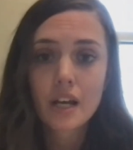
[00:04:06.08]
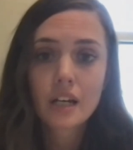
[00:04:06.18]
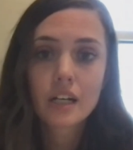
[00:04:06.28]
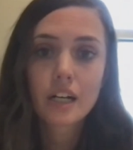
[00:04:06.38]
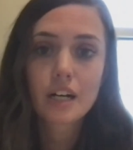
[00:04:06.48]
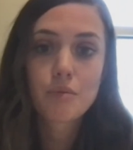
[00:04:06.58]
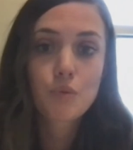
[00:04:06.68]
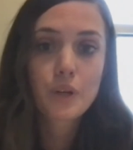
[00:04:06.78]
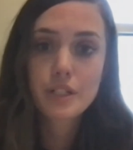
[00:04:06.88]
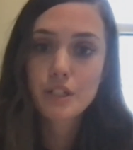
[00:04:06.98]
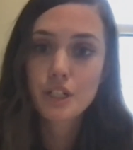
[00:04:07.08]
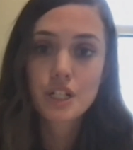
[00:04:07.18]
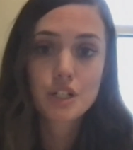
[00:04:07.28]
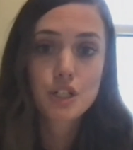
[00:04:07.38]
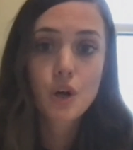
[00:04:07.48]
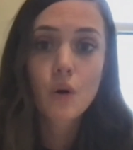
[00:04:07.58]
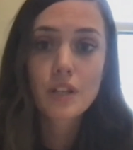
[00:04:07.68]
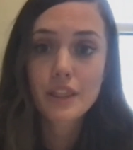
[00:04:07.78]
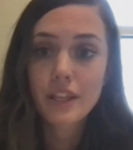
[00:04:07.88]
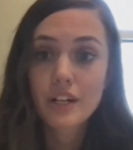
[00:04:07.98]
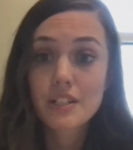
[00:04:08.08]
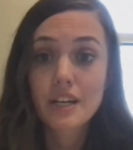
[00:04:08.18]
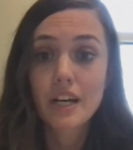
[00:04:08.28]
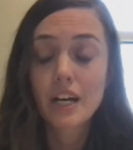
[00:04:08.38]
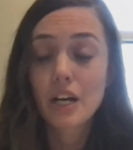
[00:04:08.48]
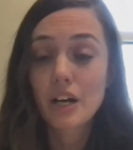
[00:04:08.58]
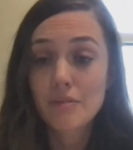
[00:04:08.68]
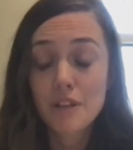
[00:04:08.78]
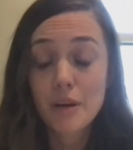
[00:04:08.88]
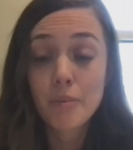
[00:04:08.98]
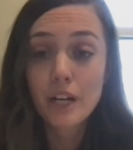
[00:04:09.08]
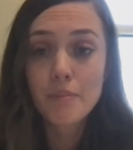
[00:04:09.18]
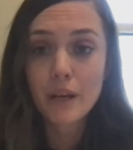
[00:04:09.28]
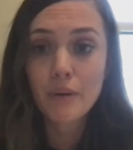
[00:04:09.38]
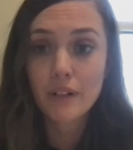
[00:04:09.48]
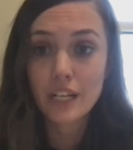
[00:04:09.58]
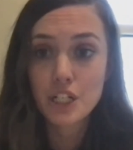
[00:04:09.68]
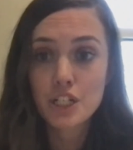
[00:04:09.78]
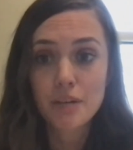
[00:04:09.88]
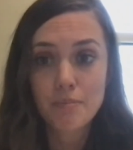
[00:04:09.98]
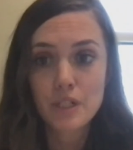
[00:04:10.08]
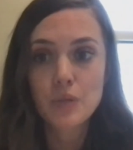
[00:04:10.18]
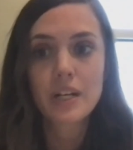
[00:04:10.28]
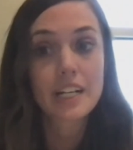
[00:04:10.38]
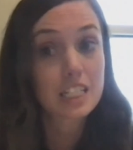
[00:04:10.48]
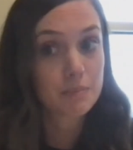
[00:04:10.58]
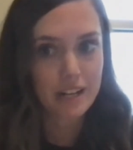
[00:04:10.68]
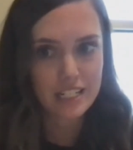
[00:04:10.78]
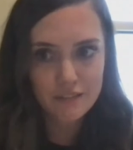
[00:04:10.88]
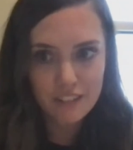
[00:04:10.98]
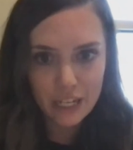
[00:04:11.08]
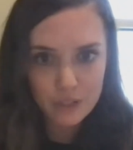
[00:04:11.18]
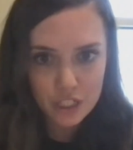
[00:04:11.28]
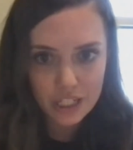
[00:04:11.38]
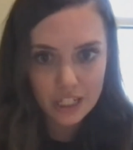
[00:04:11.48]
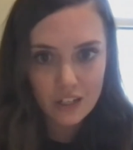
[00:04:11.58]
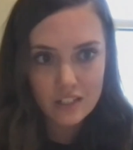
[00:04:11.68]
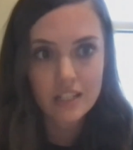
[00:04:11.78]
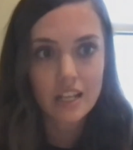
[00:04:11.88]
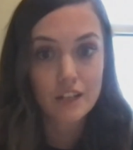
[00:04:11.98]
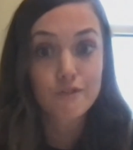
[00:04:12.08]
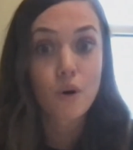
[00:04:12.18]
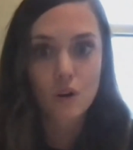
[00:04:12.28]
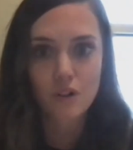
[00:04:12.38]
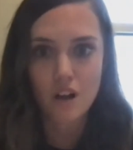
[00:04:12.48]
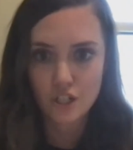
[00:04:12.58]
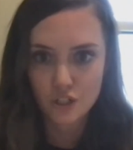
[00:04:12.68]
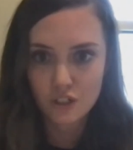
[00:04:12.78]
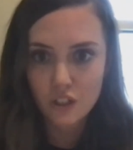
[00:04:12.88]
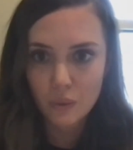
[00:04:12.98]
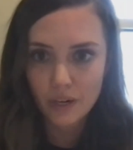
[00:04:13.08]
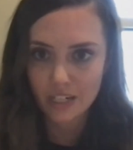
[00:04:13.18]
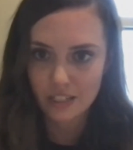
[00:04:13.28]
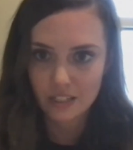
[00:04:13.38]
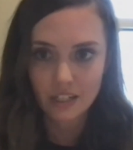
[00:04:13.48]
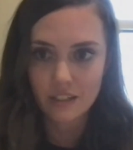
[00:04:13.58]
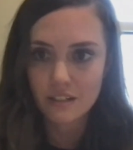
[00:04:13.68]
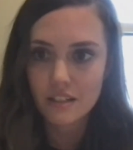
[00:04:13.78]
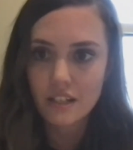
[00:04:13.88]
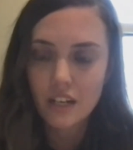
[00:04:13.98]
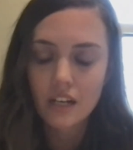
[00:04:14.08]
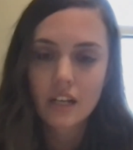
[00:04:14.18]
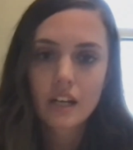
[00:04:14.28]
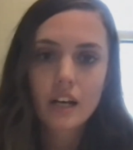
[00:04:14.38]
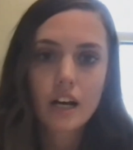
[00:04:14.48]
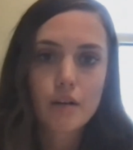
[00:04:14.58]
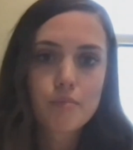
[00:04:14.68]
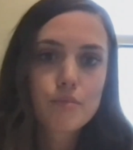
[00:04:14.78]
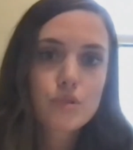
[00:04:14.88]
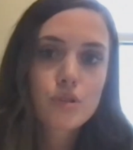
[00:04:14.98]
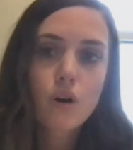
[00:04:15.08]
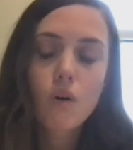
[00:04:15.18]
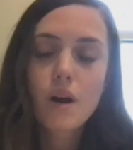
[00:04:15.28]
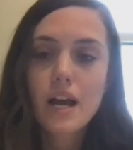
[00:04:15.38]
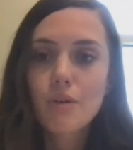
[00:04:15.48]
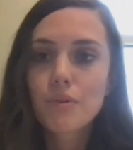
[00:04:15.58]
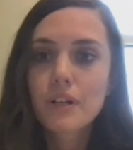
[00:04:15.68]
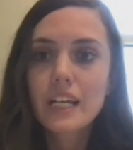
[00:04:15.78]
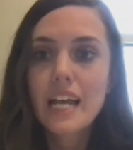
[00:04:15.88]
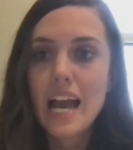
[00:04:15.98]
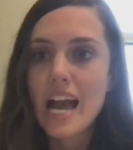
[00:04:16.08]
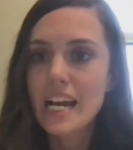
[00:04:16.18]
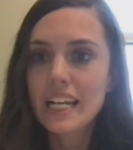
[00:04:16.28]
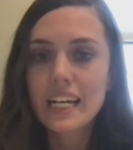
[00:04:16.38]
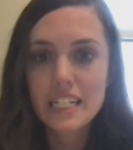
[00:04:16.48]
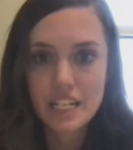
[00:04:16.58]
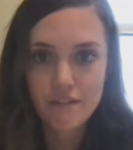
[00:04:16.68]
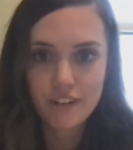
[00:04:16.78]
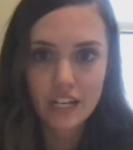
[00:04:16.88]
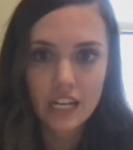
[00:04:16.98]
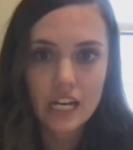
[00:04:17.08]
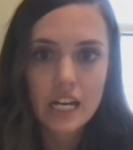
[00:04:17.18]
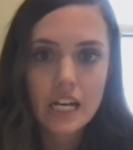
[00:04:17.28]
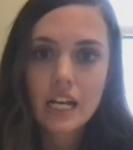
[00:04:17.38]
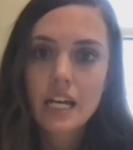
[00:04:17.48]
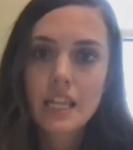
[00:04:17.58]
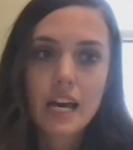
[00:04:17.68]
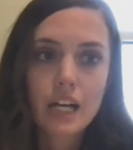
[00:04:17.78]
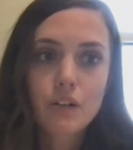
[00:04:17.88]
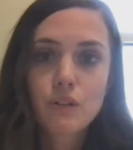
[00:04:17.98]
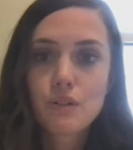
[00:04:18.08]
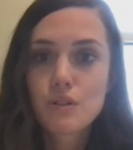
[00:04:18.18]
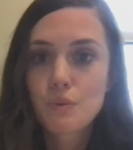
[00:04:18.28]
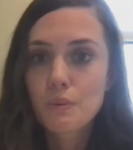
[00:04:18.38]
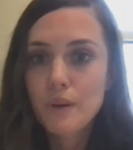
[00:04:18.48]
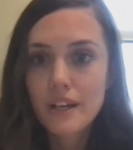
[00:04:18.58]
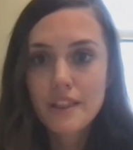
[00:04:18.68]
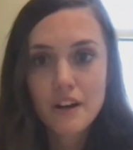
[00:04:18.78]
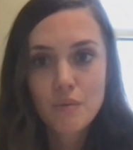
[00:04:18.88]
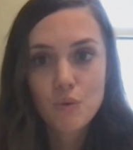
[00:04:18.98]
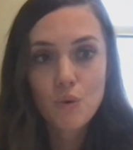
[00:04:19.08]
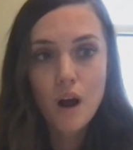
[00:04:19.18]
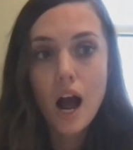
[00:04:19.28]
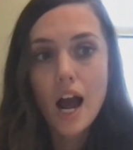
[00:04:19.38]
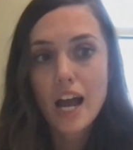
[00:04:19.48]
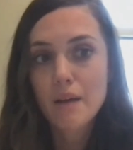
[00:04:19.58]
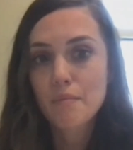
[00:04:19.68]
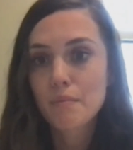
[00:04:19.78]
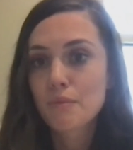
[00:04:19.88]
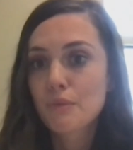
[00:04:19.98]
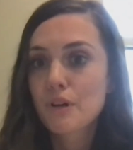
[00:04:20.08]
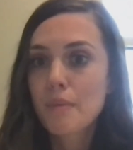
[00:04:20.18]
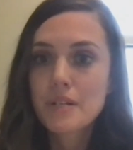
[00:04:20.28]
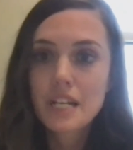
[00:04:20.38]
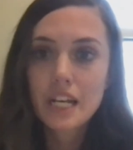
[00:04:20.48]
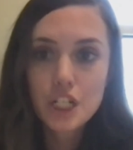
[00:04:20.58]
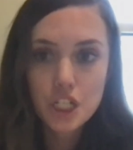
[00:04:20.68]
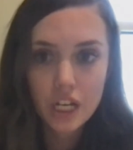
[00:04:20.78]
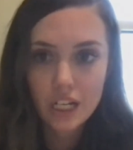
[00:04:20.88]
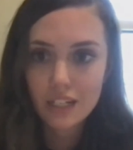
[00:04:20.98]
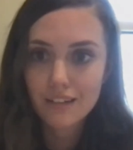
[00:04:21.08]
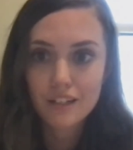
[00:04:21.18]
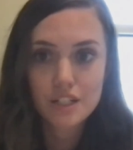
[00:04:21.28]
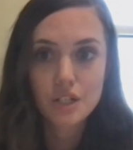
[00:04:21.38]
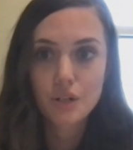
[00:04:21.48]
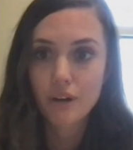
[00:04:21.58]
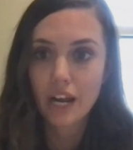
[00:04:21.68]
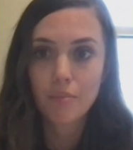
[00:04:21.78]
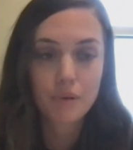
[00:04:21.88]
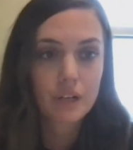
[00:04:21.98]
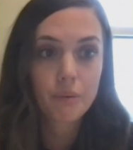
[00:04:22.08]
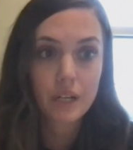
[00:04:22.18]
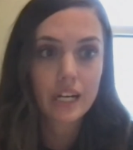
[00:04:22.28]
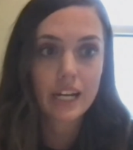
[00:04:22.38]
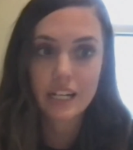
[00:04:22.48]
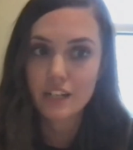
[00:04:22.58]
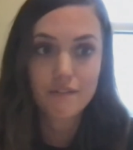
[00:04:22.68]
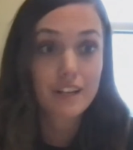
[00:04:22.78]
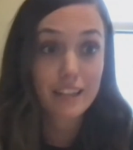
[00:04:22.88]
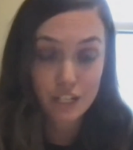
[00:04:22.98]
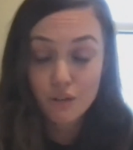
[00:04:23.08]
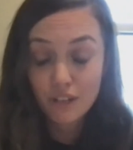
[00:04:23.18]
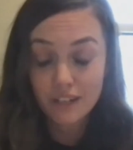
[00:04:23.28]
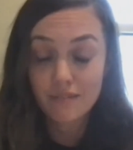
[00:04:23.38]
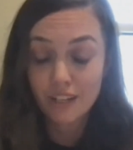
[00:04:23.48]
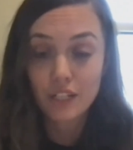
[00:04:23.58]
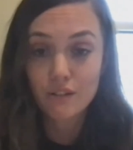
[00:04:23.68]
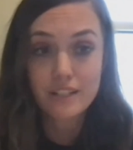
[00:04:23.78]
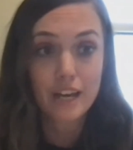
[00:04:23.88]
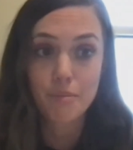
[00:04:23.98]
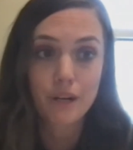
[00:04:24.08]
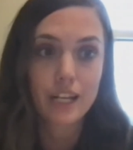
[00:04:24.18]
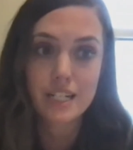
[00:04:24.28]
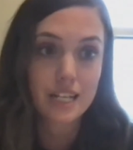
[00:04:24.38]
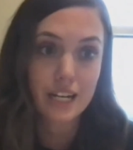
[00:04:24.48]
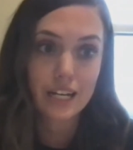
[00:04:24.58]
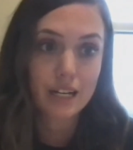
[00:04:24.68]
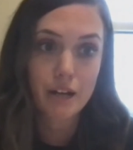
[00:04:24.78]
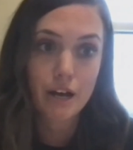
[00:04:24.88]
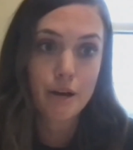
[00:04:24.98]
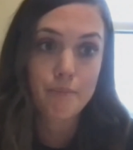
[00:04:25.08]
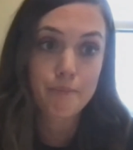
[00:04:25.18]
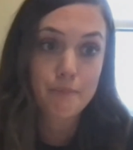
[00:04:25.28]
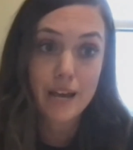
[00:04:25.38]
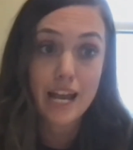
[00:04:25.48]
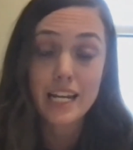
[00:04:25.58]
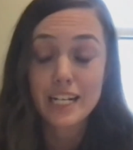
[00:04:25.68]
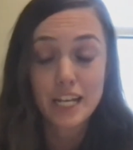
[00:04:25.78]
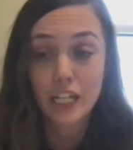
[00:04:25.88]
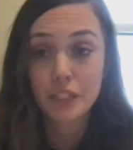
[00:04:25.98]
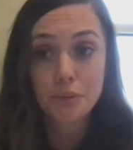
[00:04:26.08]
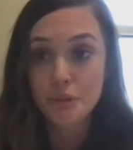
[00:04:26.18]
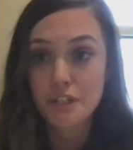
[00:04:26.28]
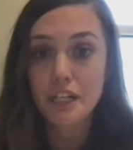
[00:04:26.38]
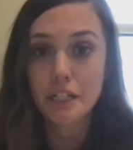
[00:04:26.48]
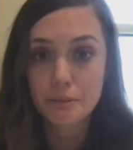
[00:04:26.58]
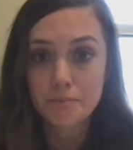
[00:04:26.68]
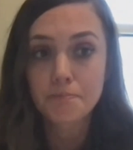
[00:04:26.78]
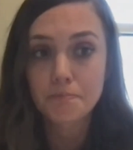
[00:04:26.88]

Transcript: Um, research has shown that there's a, a pretty big relationship between expressive language skills and then the phonological awareness skills. Um, so, really, any activity that includes rhythm, rhyme, repetition is a great pre-reading activity that you can like you said bring into um, any daily routine